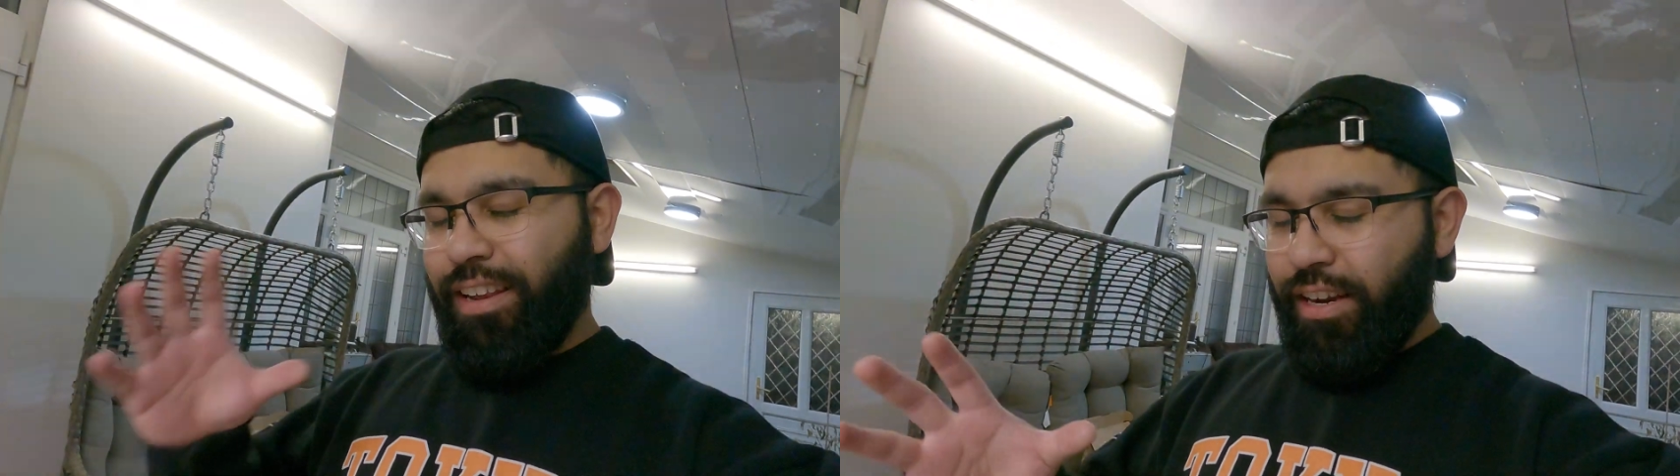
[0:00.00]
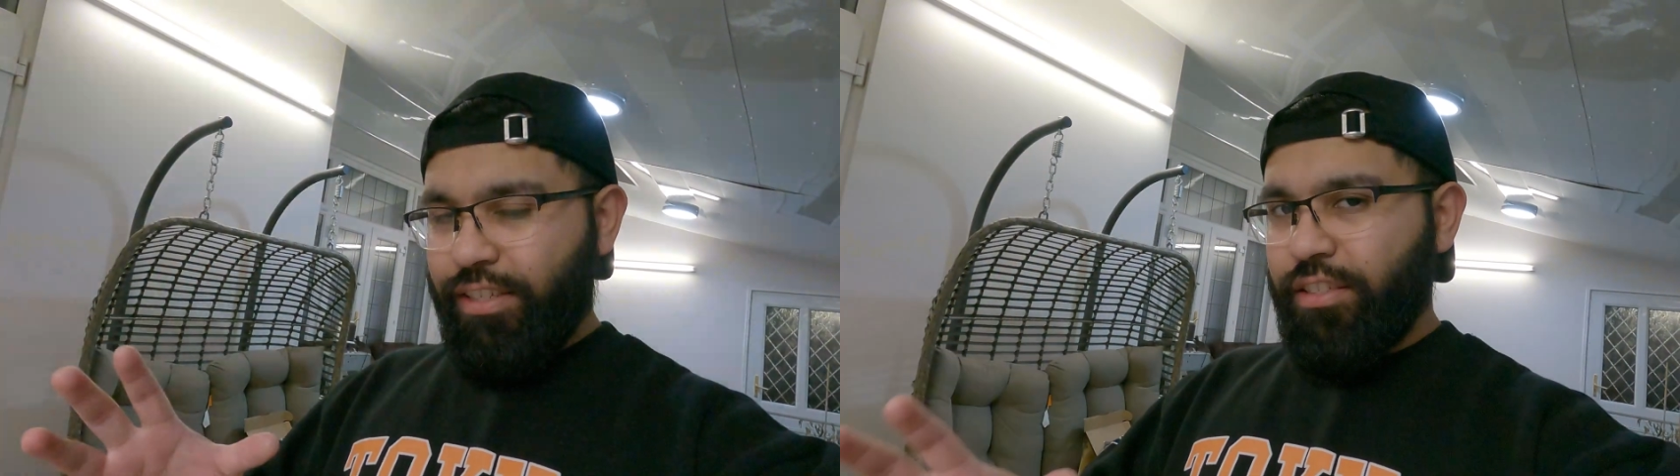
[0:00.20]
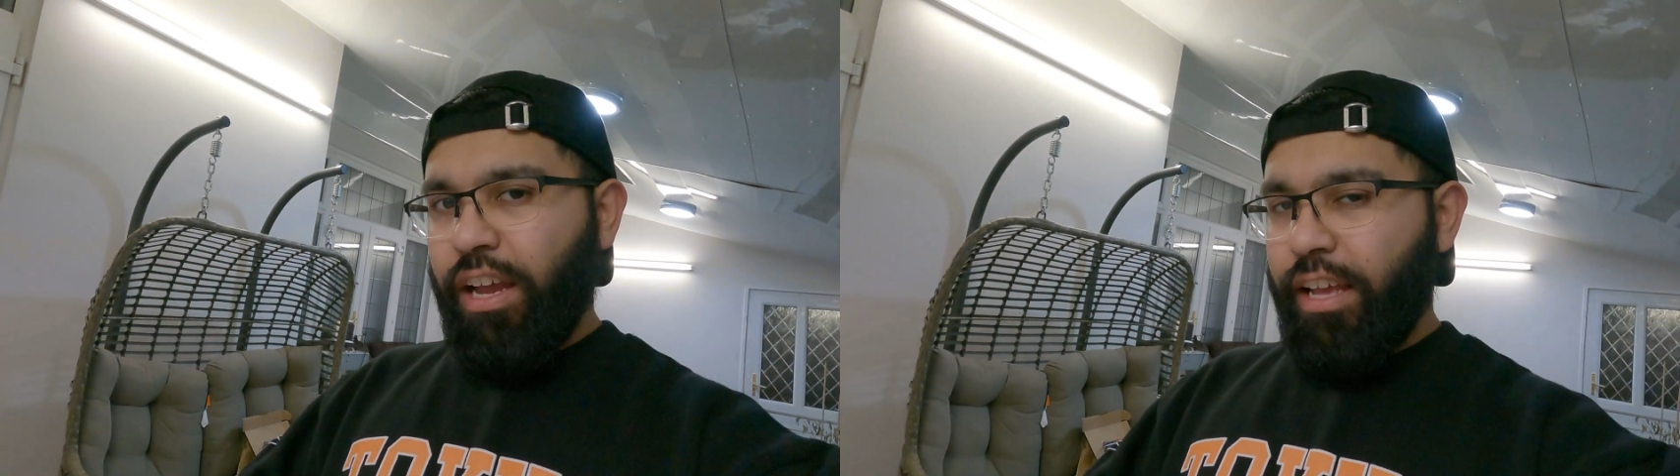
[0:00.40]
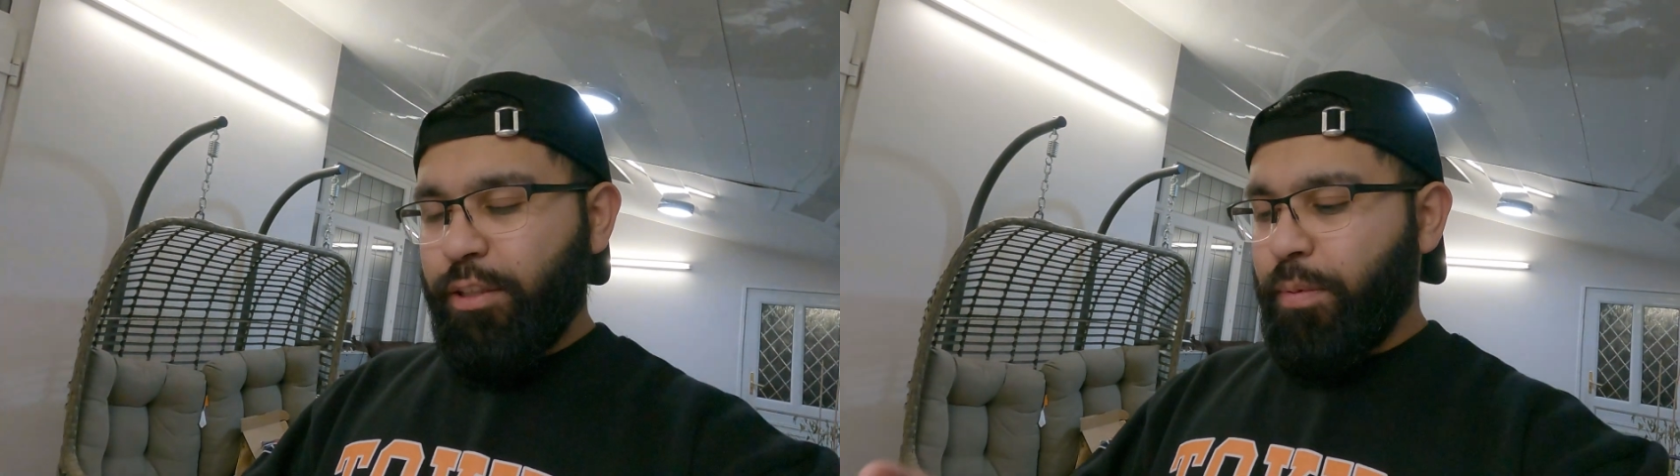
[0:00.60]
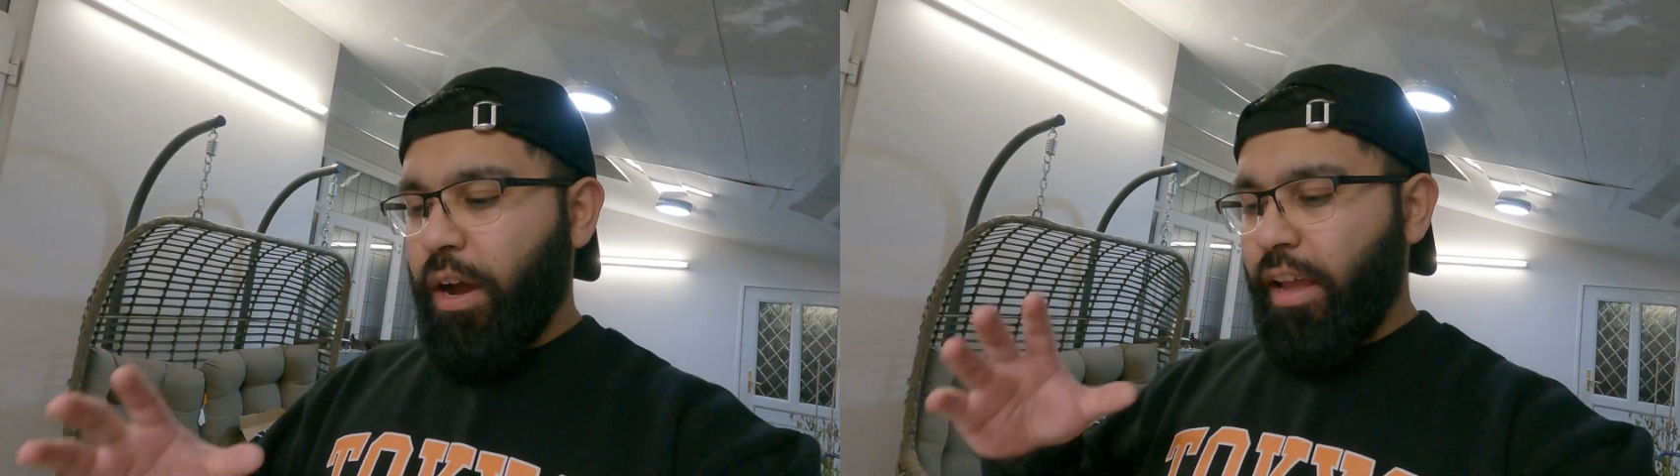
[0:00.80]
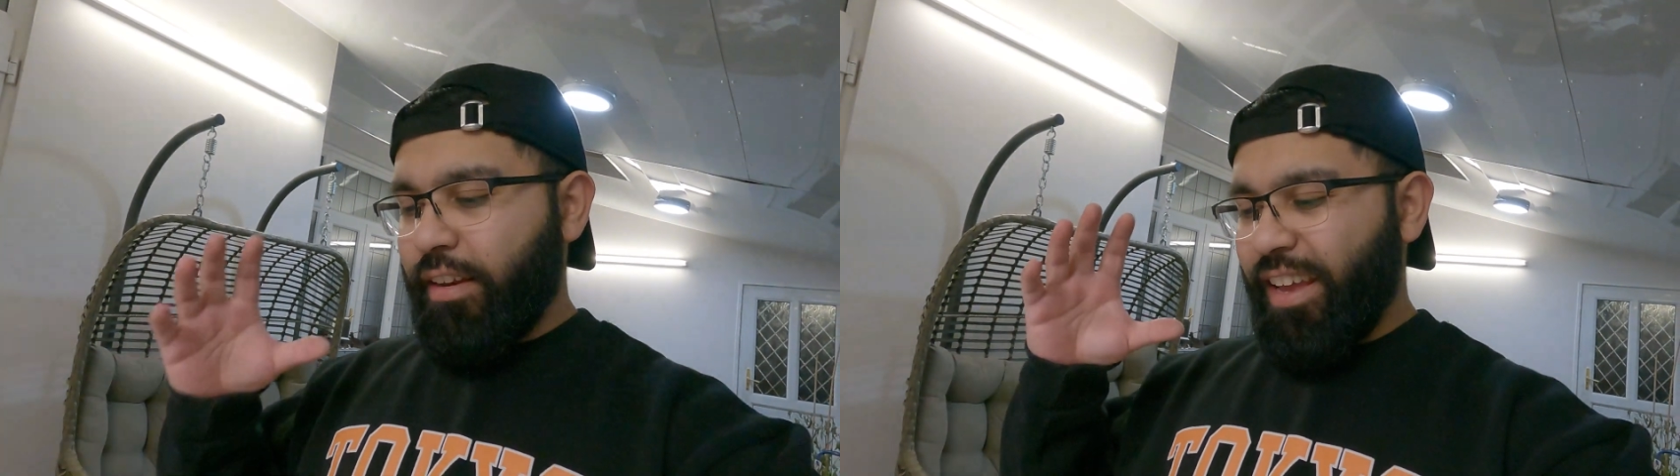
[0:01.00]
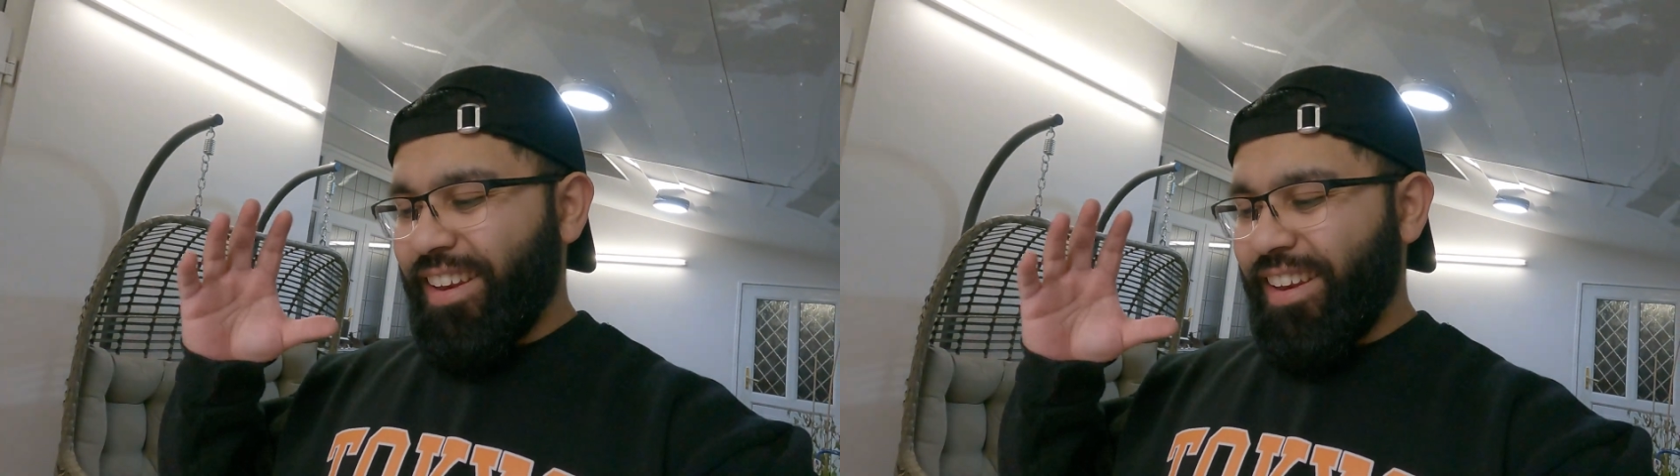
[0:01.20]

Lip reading: a lot of science behind it,